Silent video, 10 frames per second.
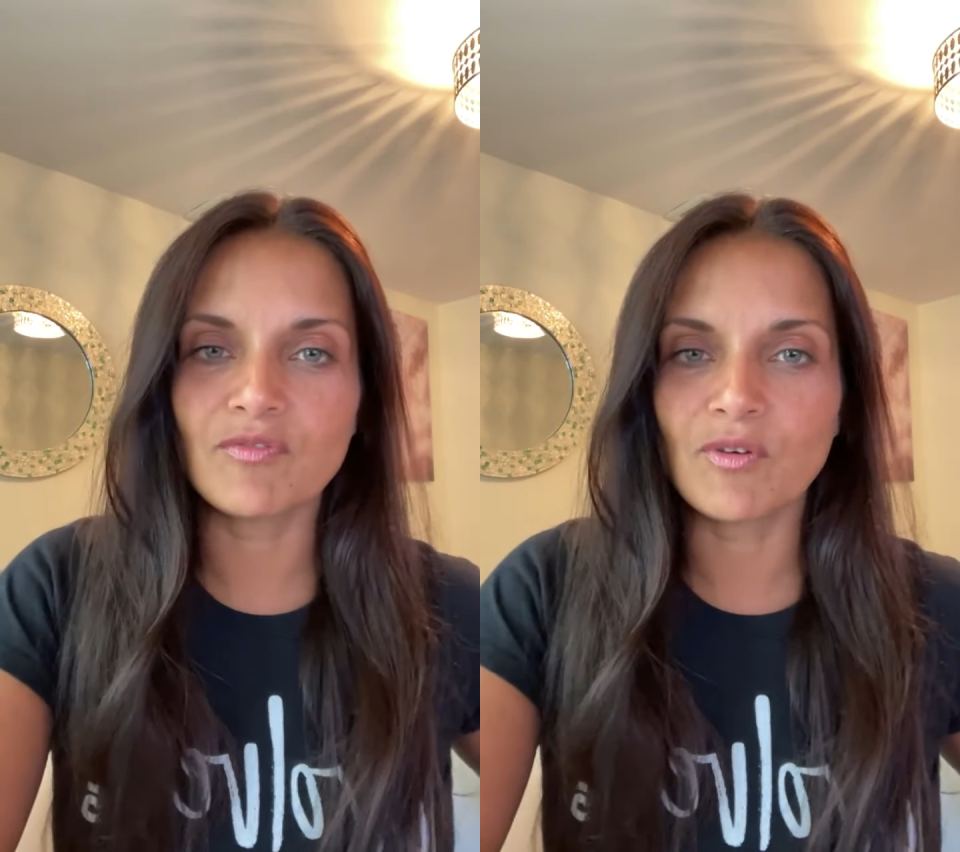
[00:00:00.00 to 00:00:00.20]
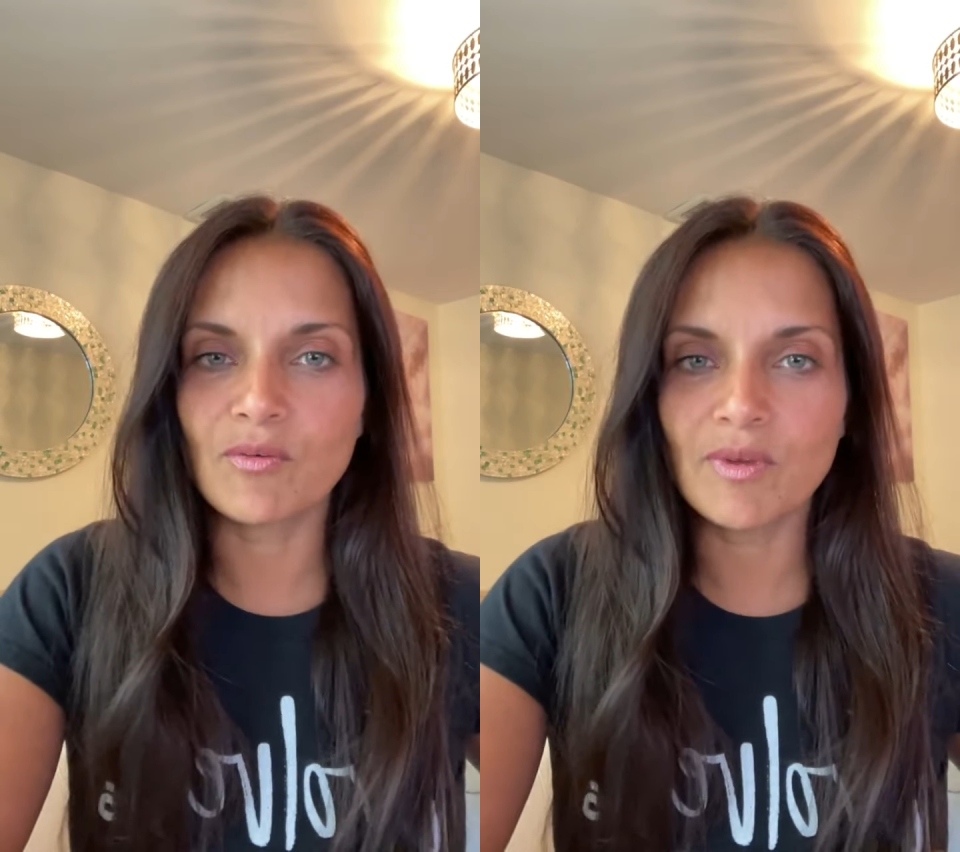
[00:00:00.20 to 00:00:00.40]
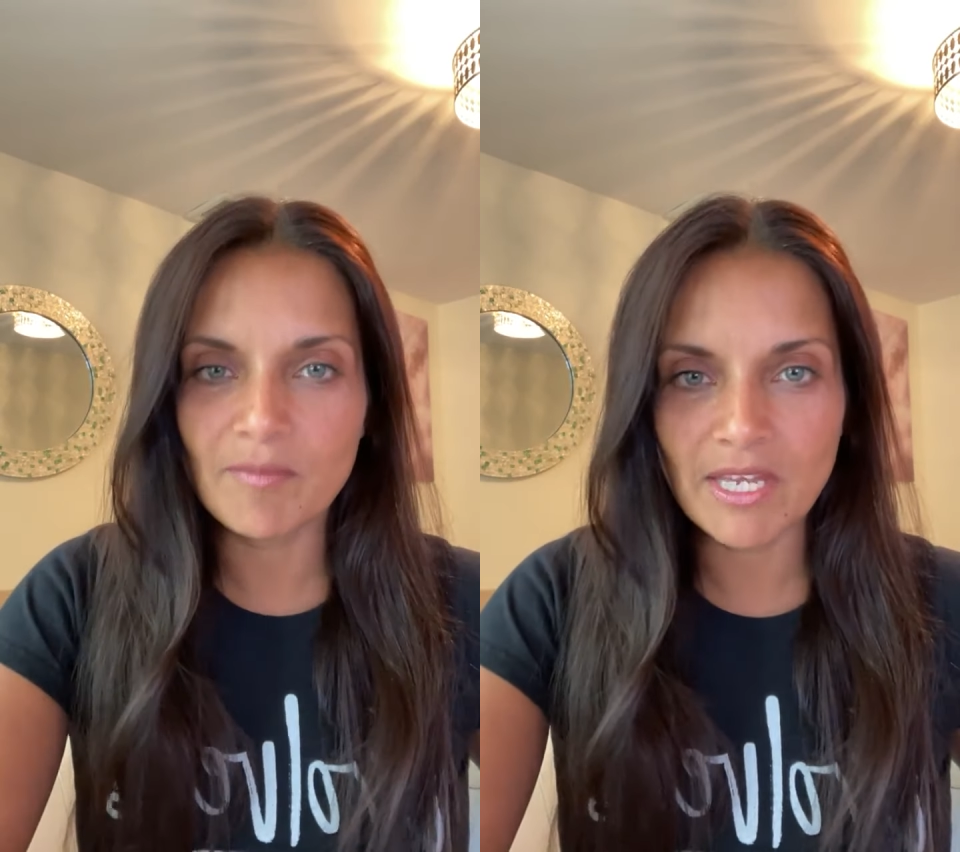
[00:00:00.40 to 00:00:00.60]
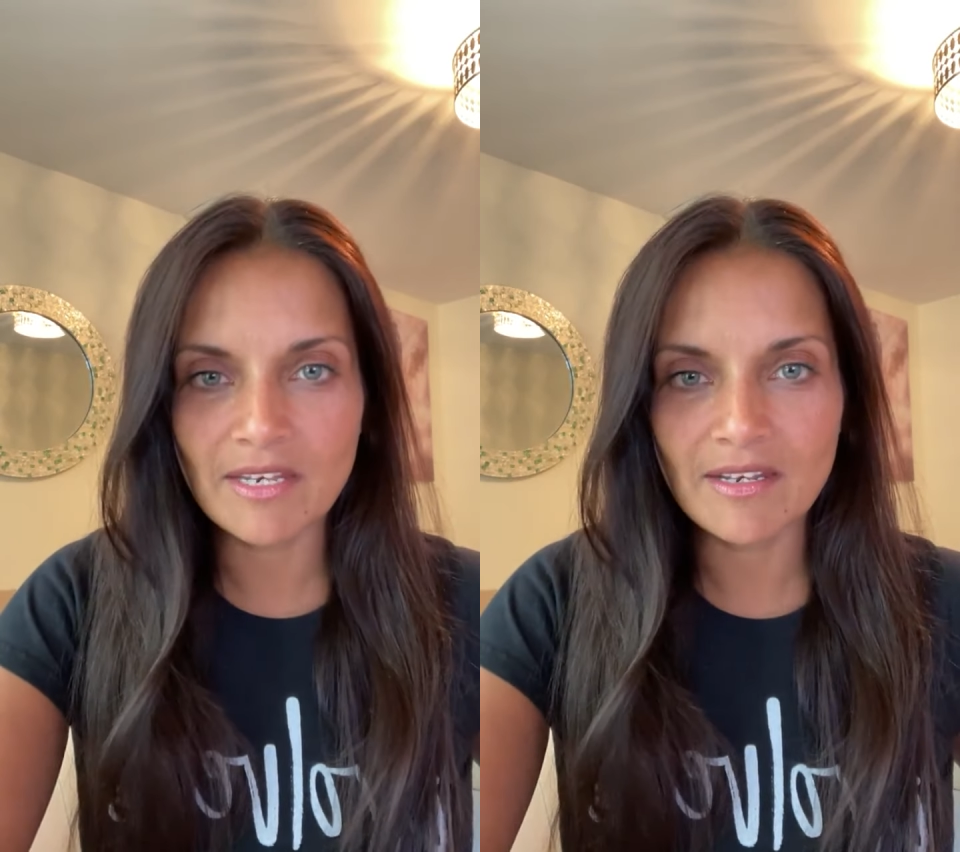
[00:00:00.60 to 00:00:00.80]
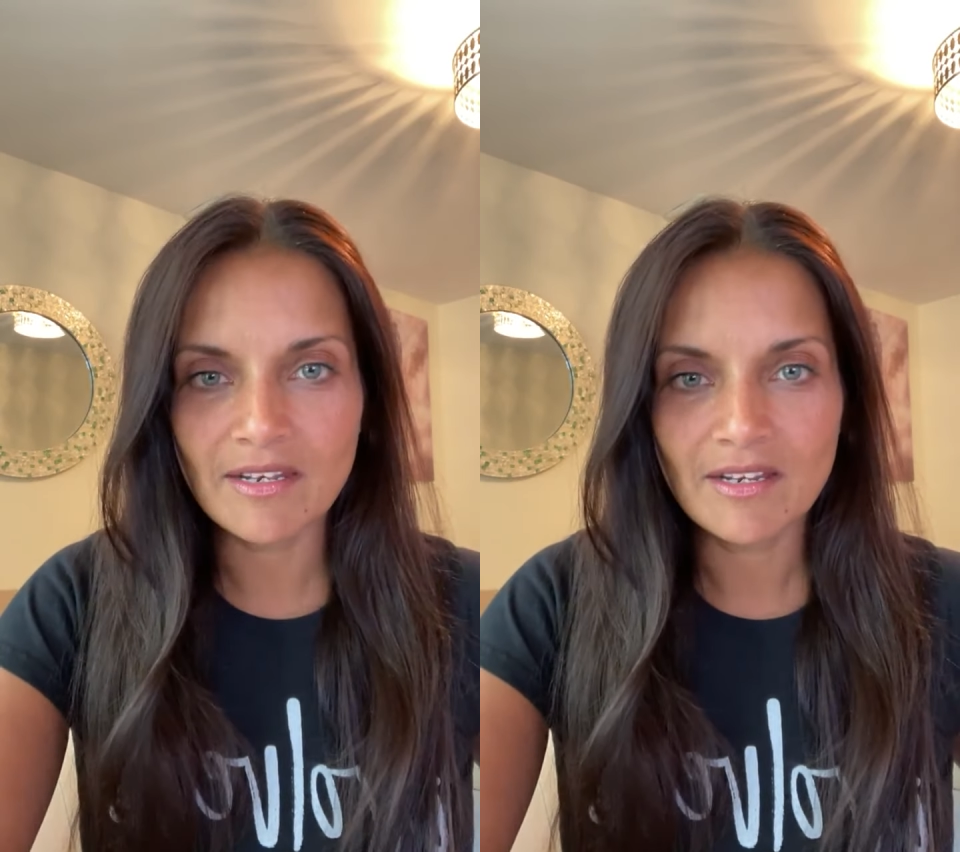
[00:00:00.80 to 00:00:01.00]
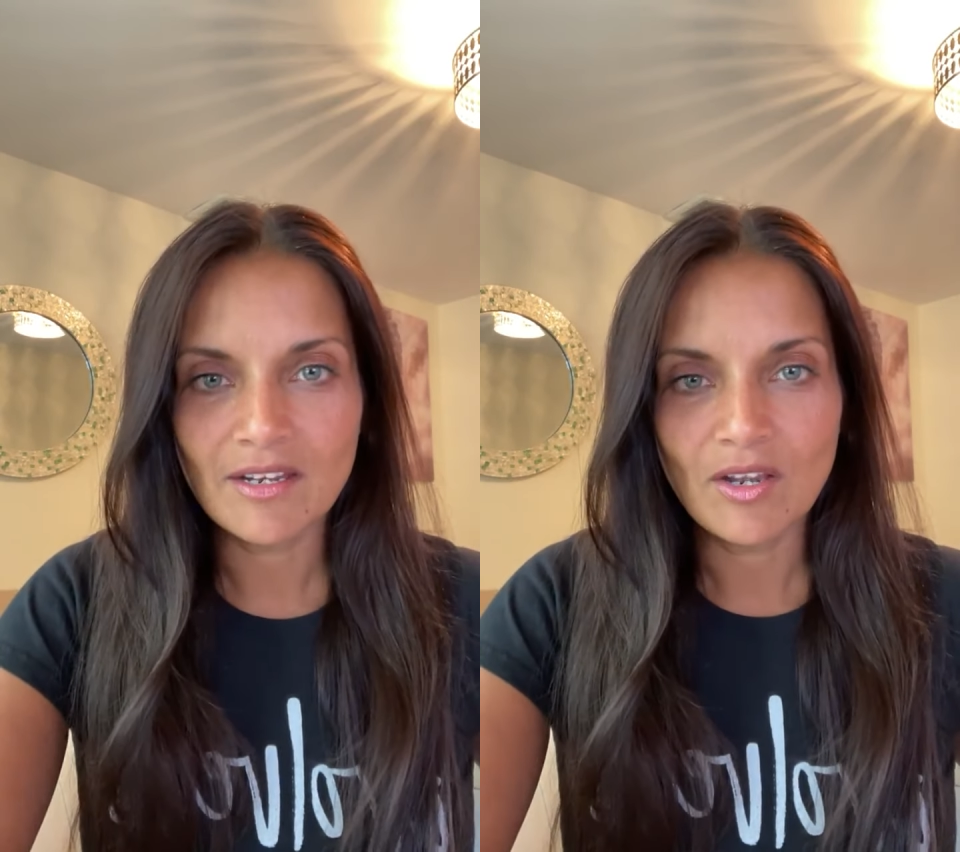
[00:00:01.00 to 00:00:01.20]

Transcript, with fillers: for women